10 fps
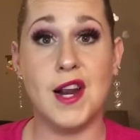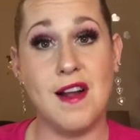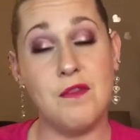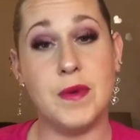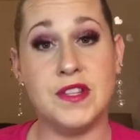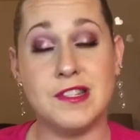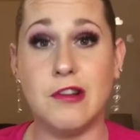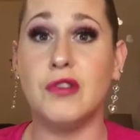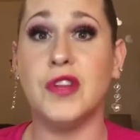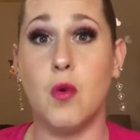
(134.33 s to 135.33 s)
and I've been
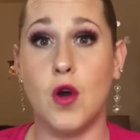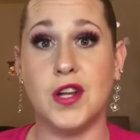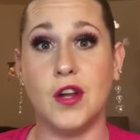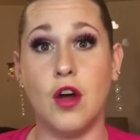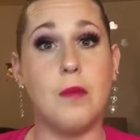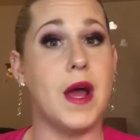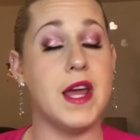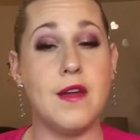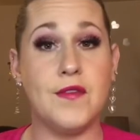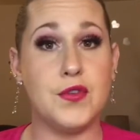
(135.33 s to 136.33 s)
slowly working on my
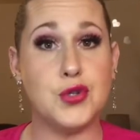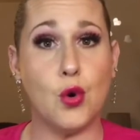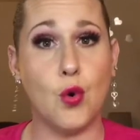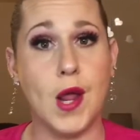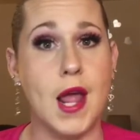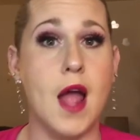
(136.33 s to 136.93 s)
inventory.